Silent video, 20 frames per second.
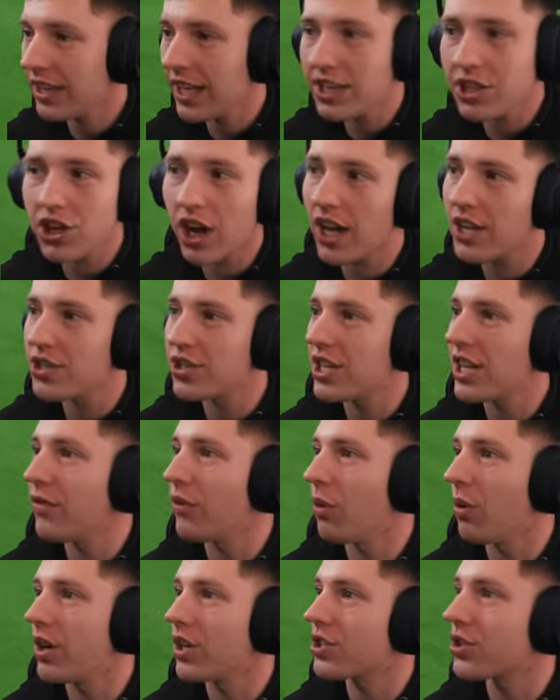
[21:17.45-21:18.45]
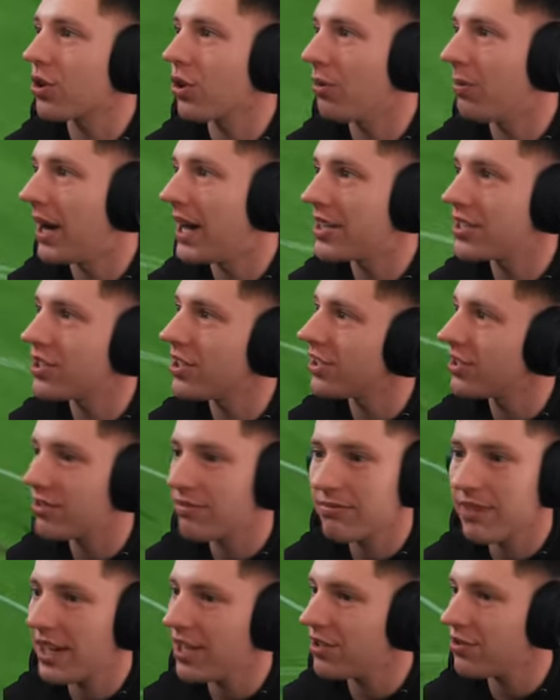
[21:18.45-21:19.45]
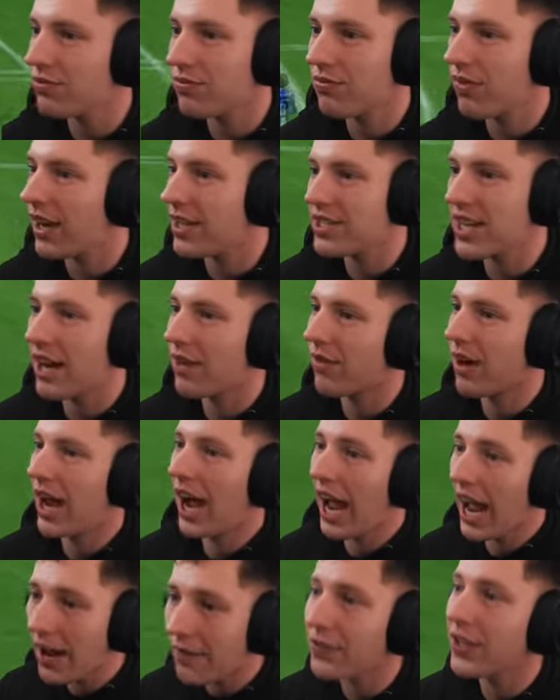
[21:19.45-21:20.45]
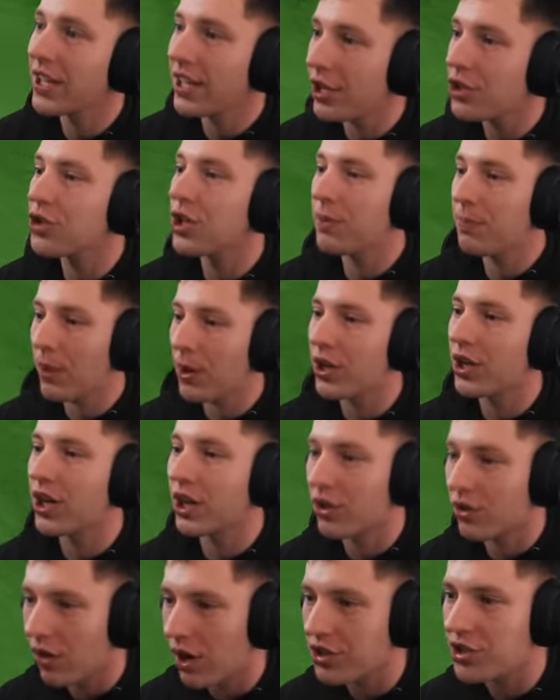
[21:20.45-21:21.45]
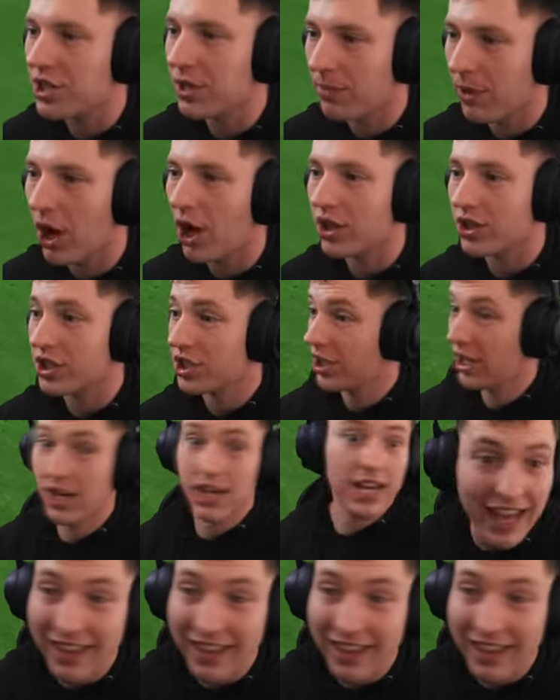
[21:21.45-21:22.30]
These guys never want to score my assist. It's outright. I have to literally put it across the box.